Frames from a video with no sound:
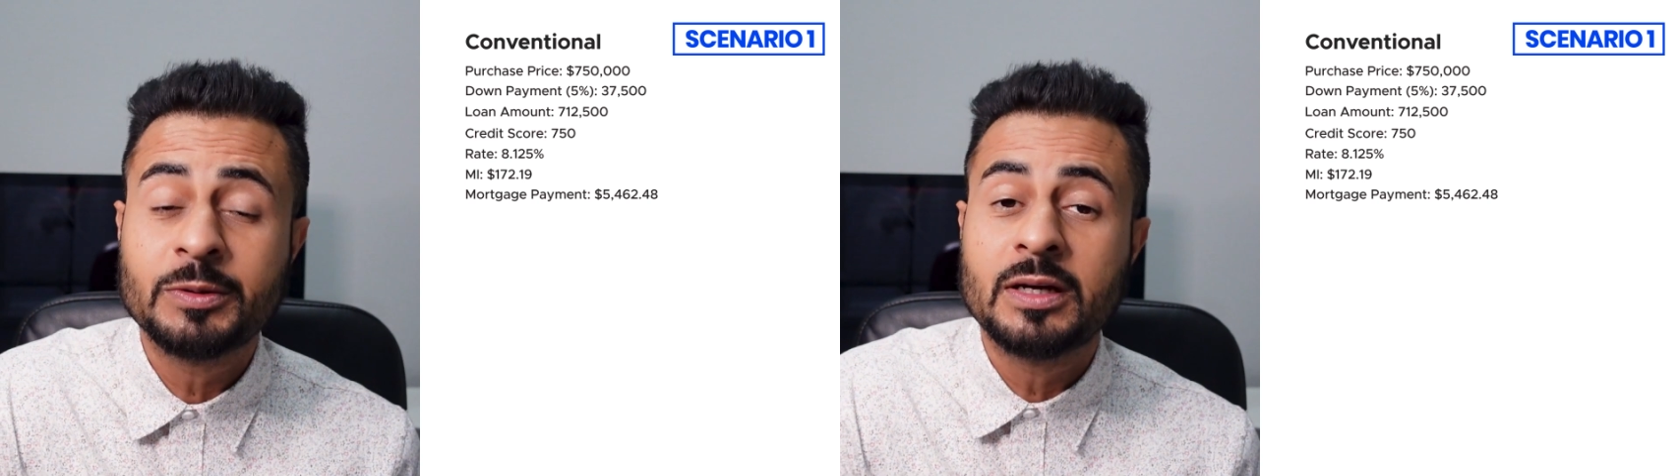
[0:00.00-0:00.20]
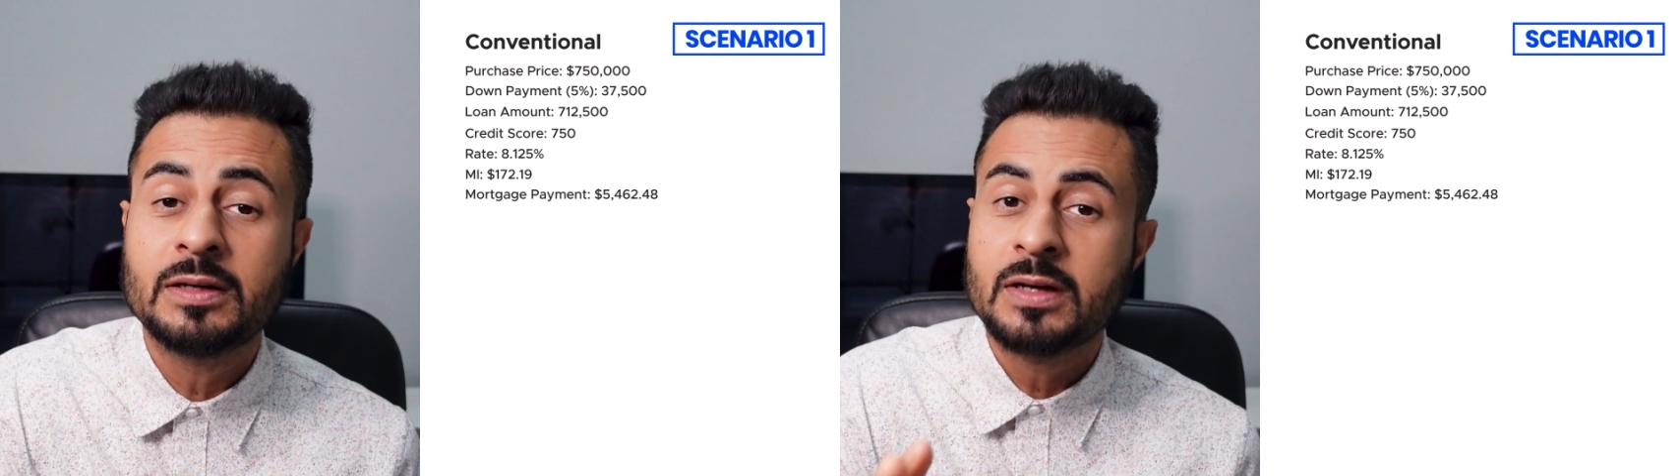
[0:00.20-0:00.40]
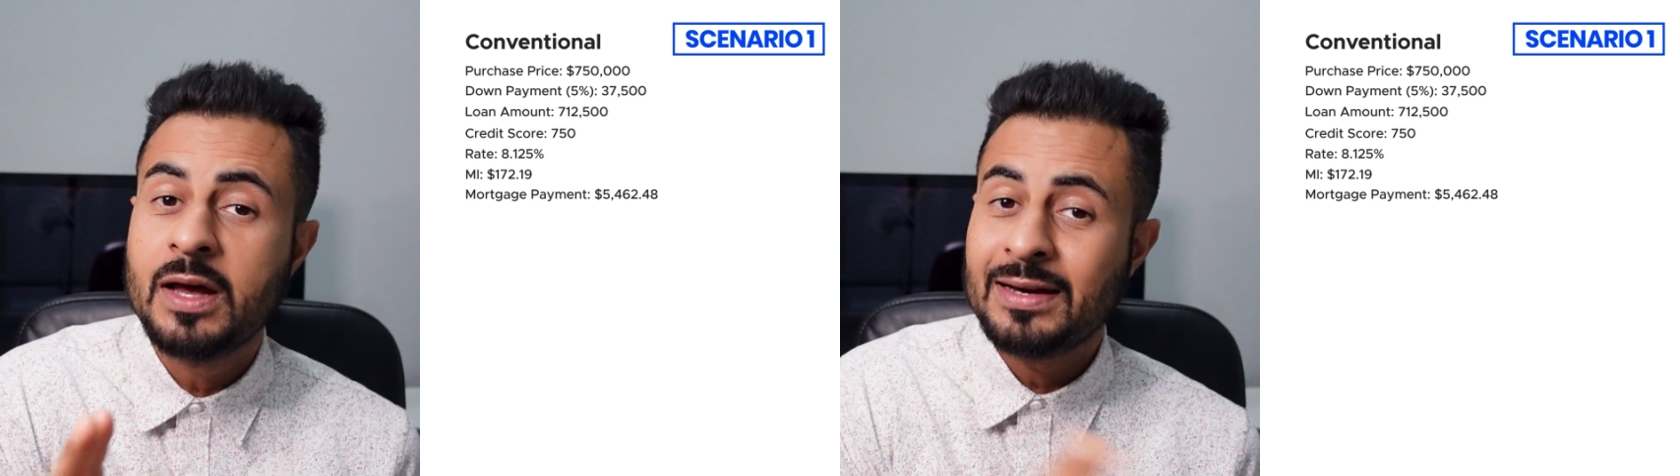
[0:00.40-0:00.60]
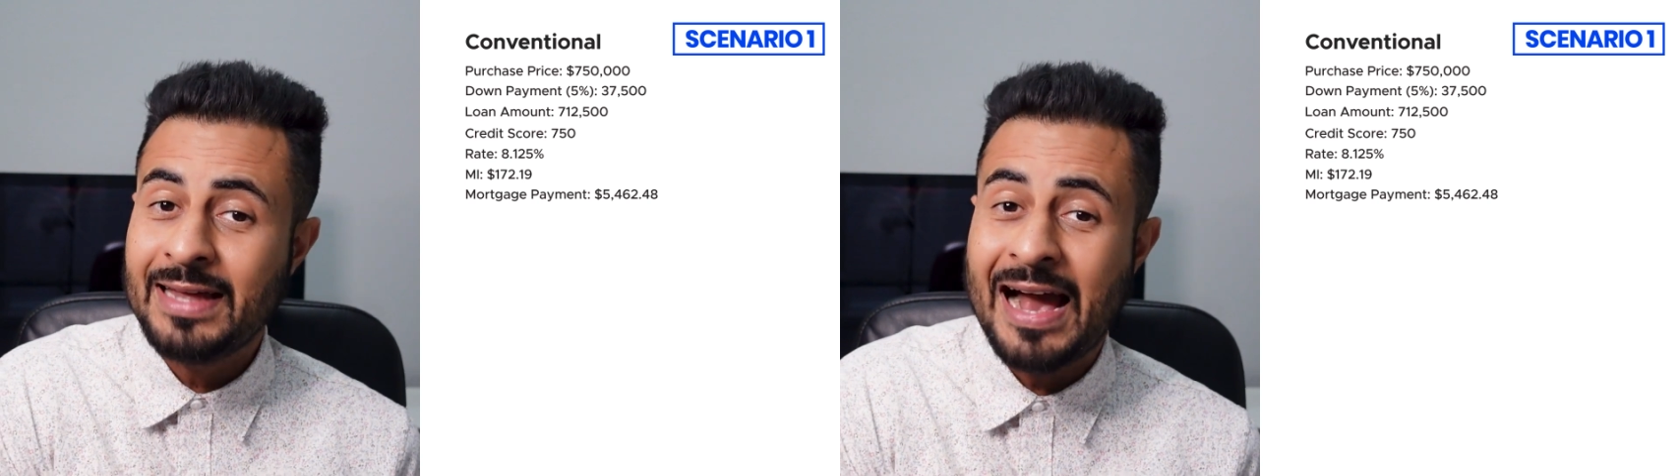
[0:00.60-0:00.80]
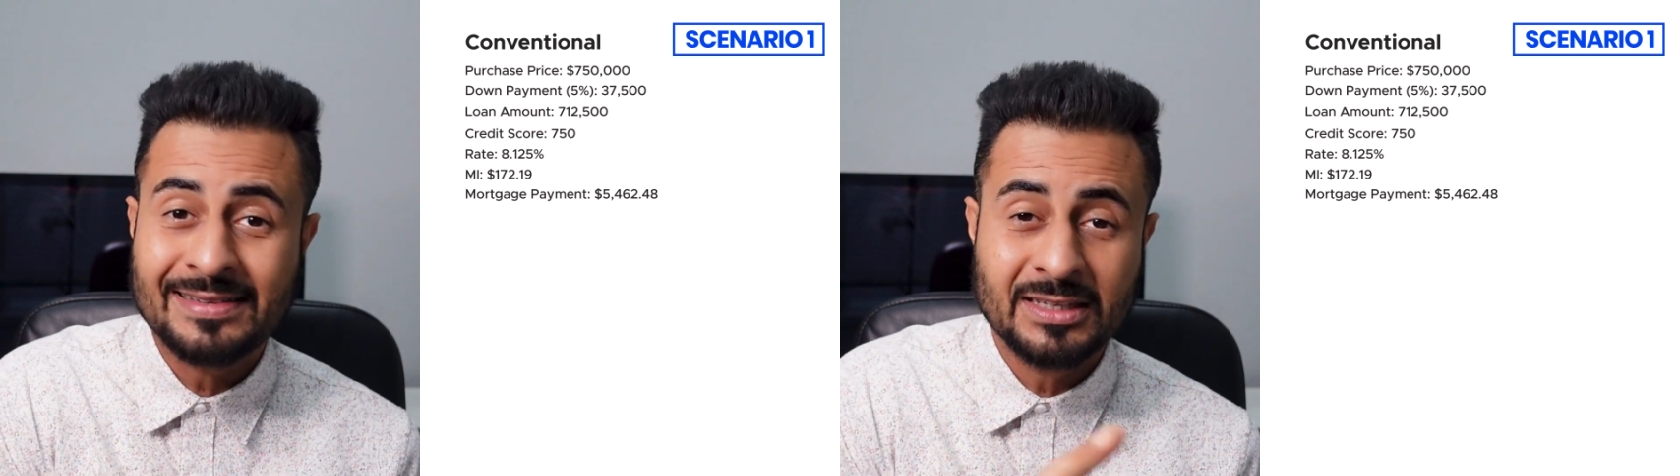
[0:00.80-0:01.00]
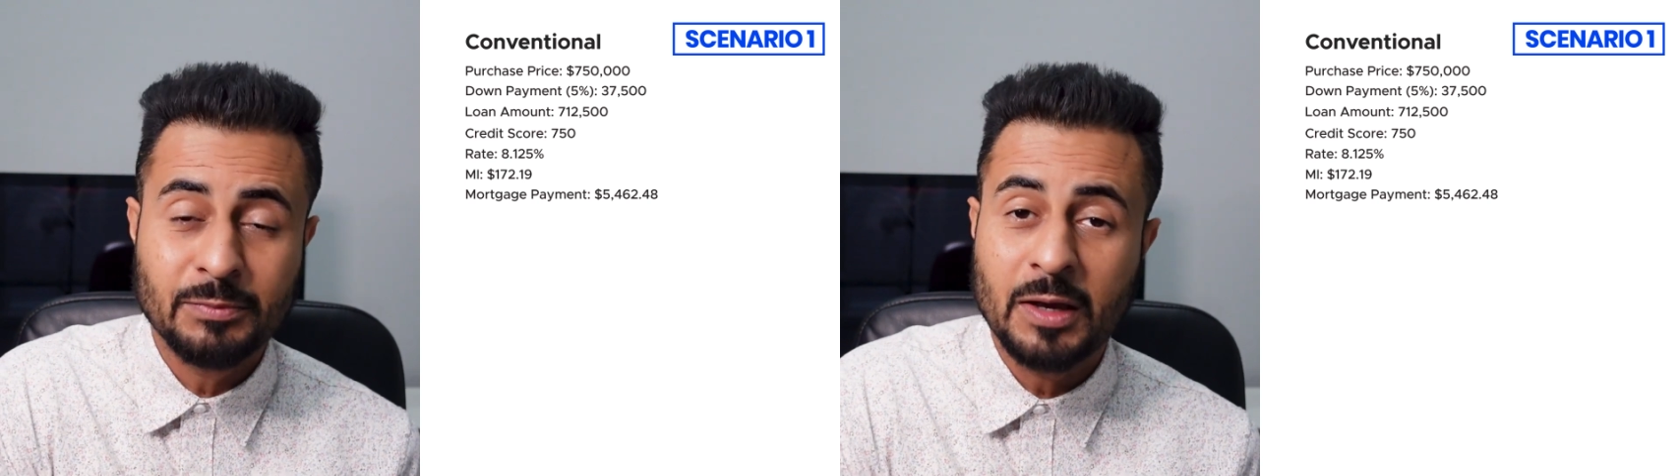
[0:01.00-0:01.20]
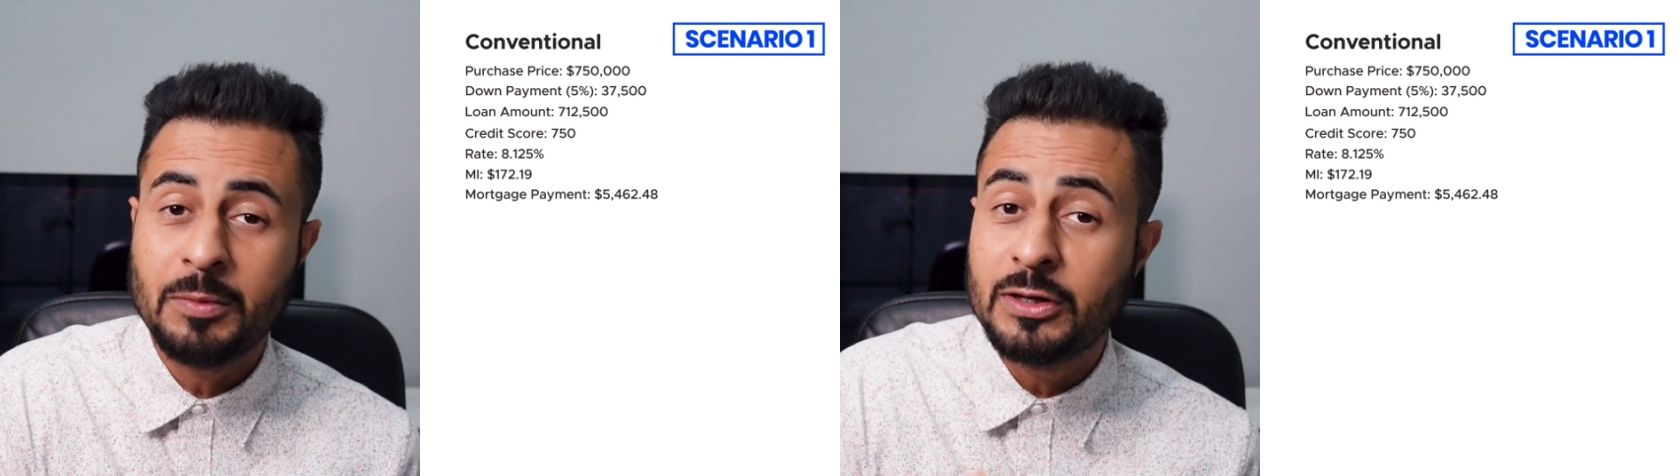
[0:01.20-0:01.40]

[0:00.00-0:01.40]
because taxes may be